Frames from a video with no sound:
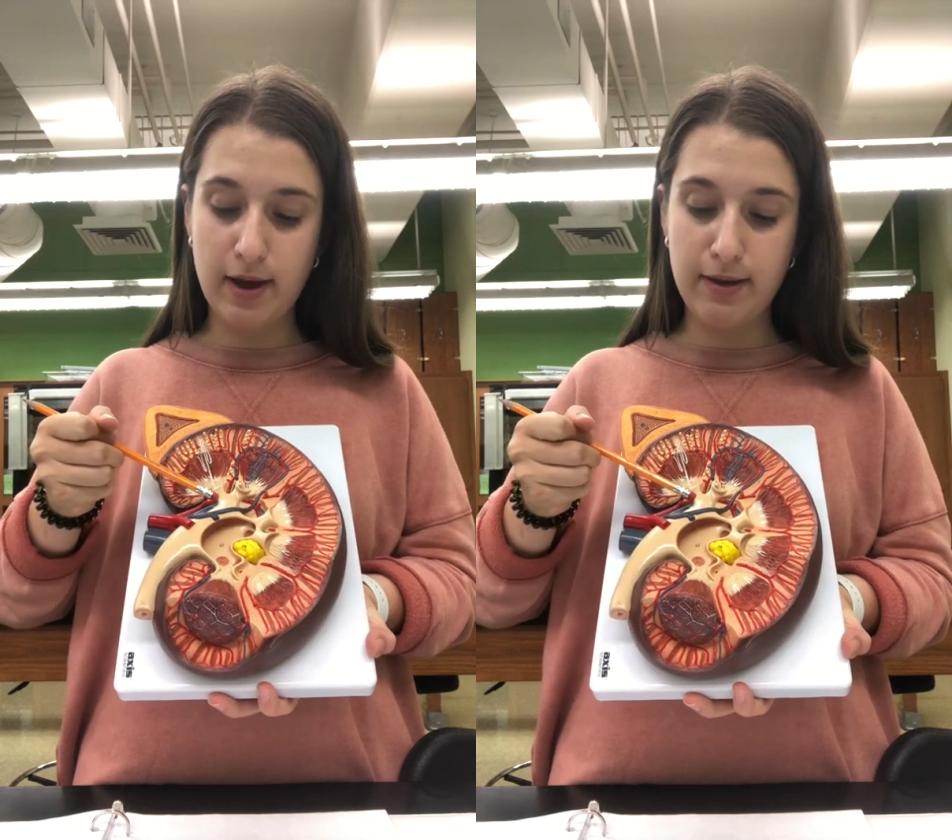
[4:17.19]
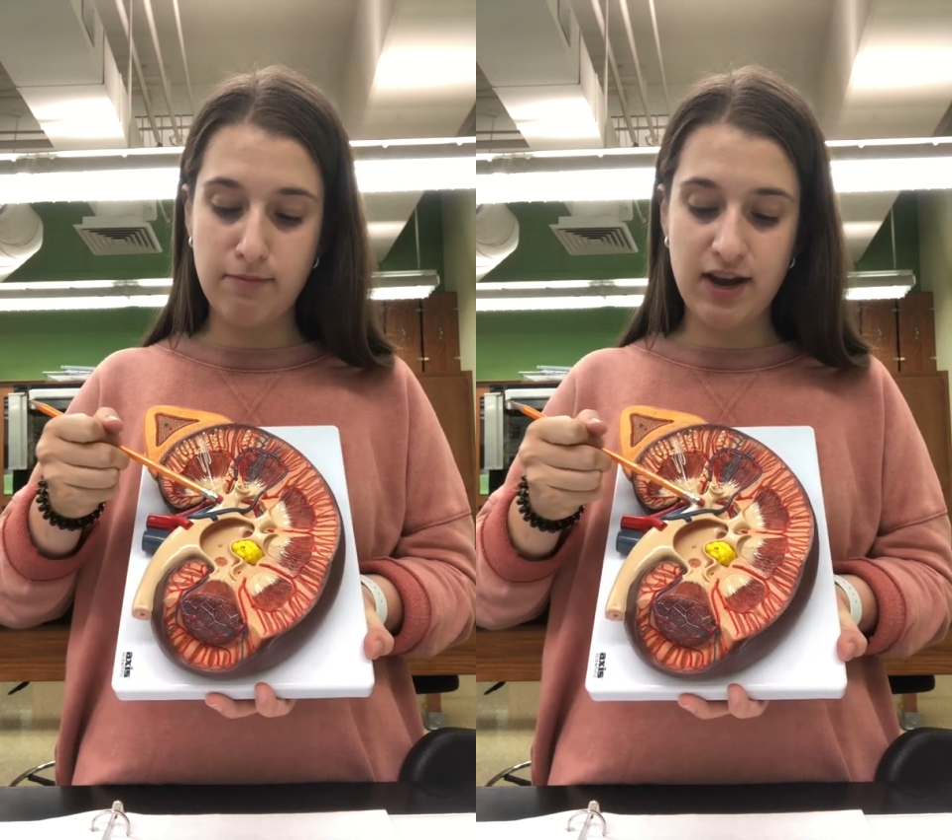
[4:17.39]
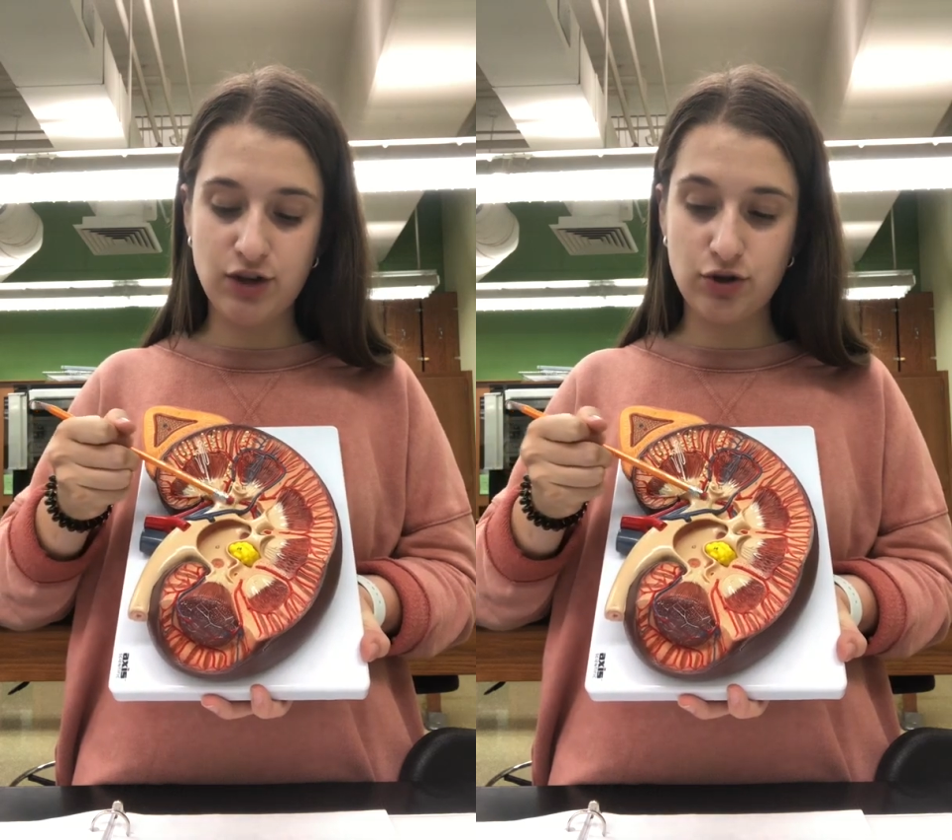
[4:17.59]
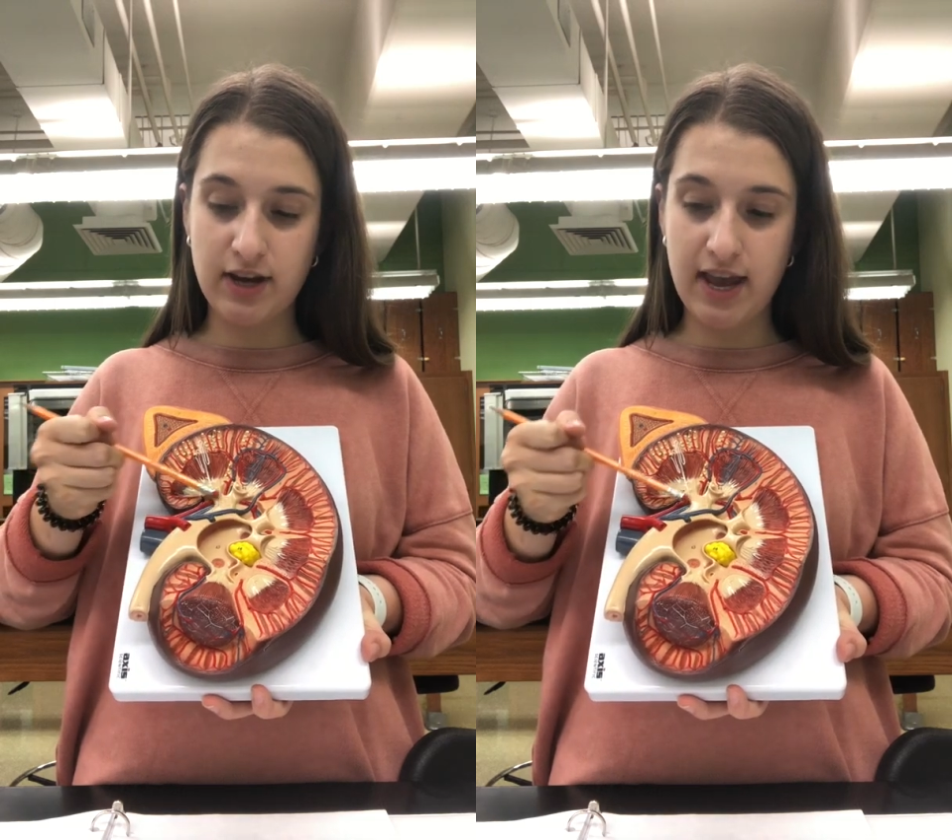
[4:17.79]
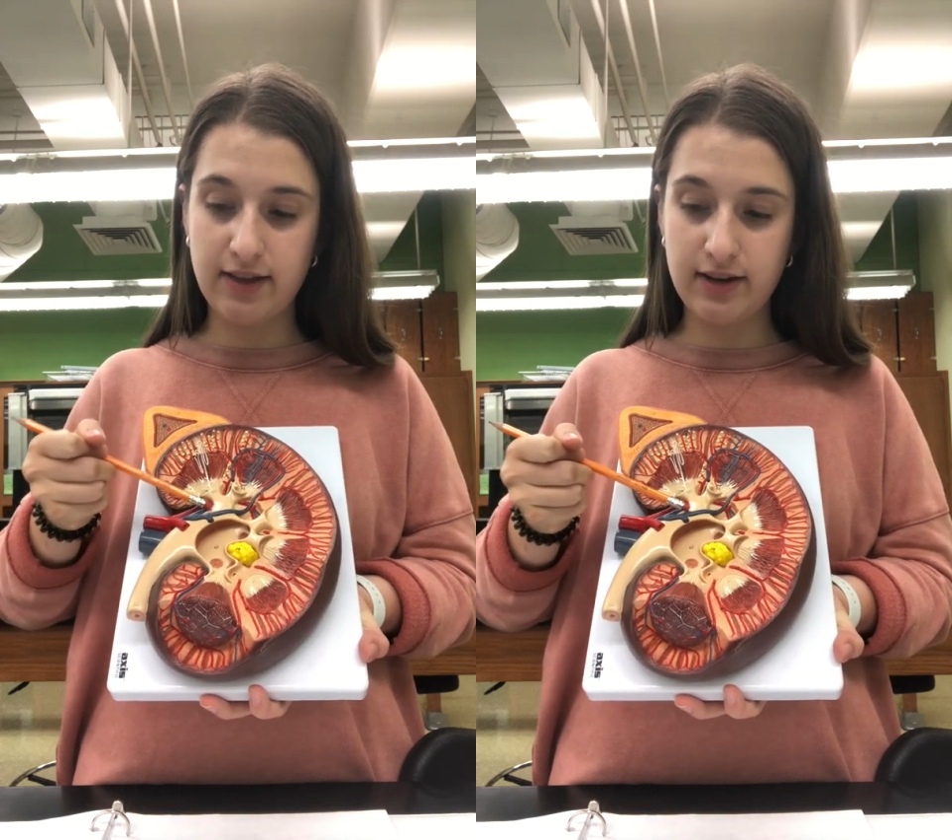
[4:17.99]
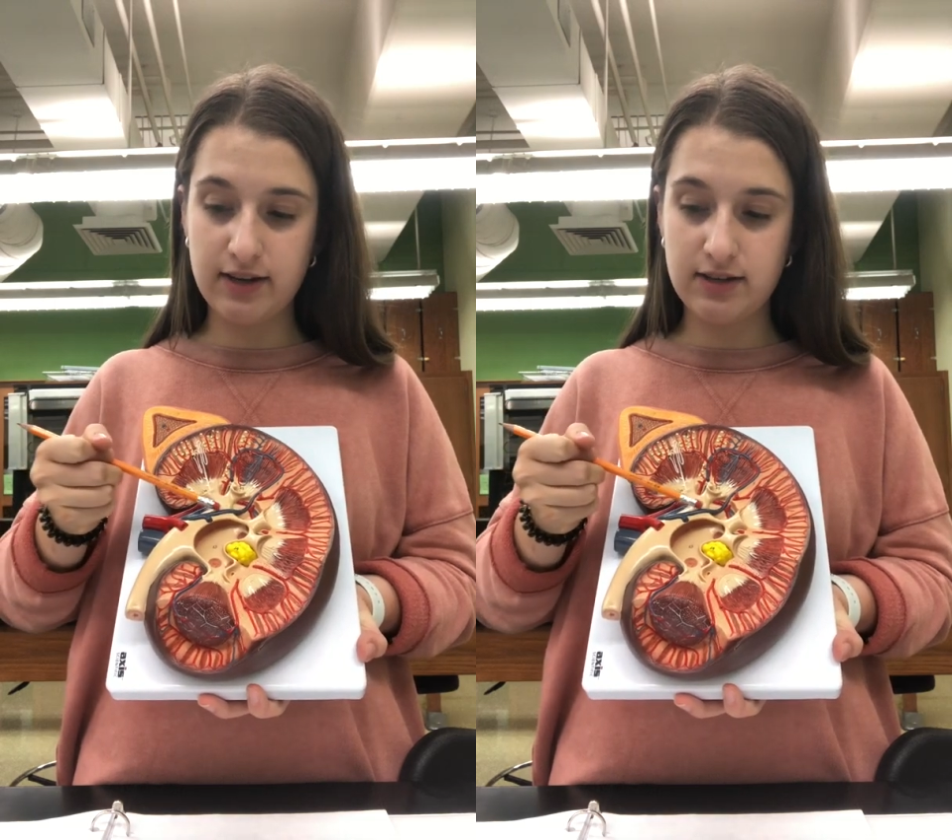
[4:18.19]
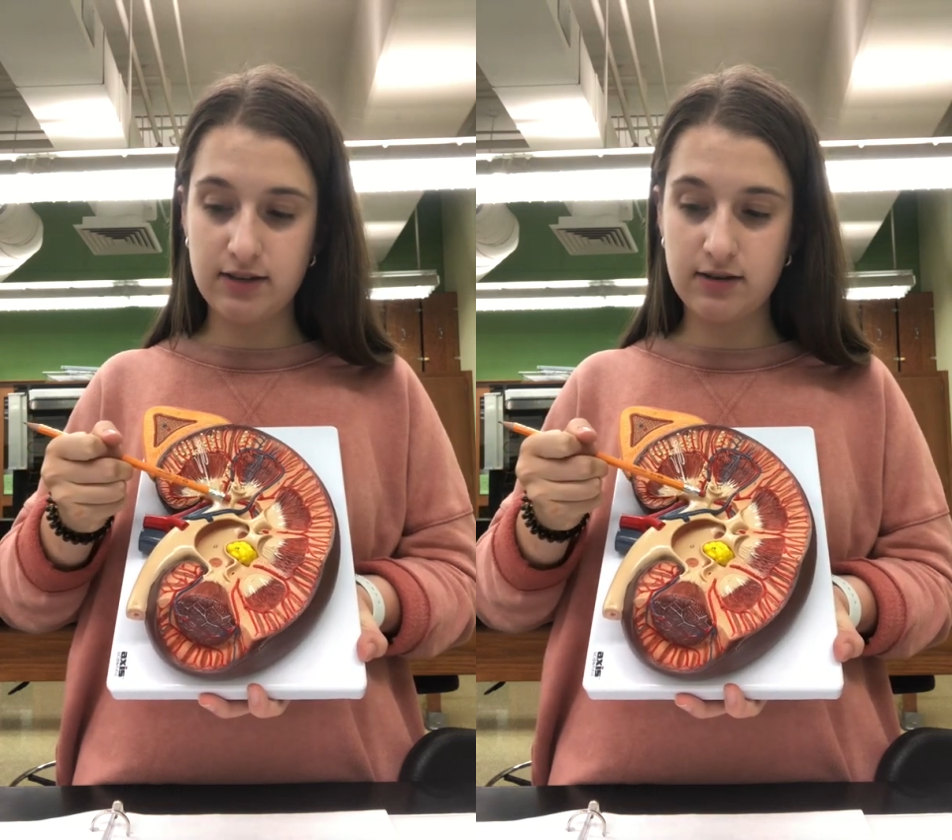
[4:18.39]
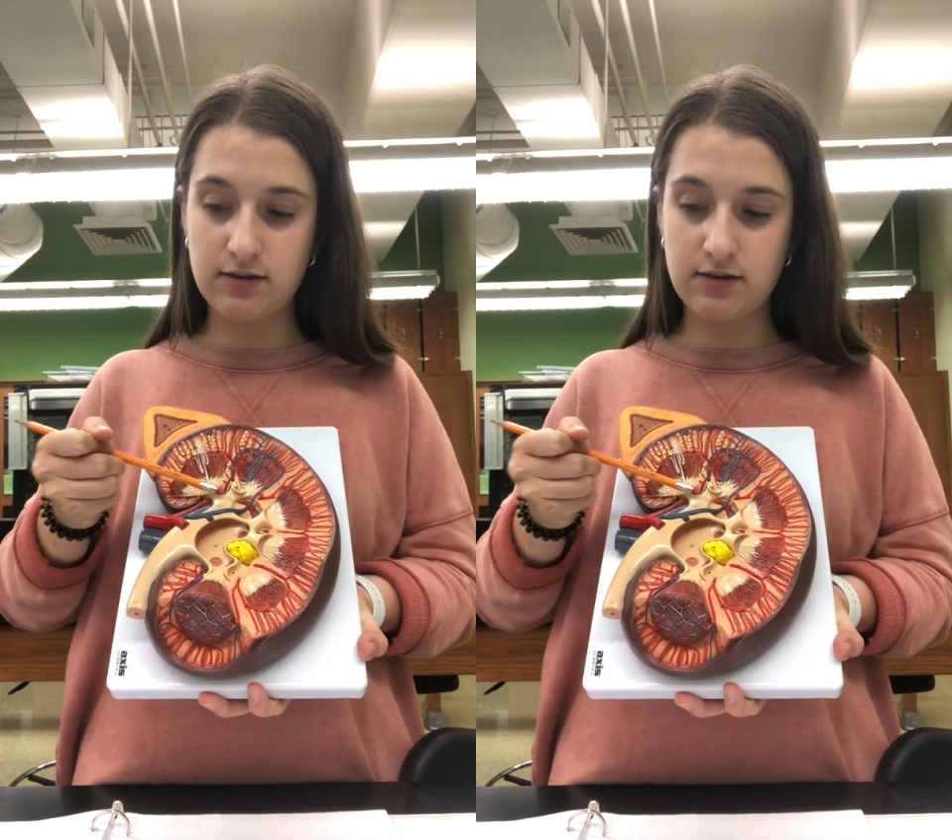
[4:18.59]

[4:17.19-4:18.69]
a major calyx.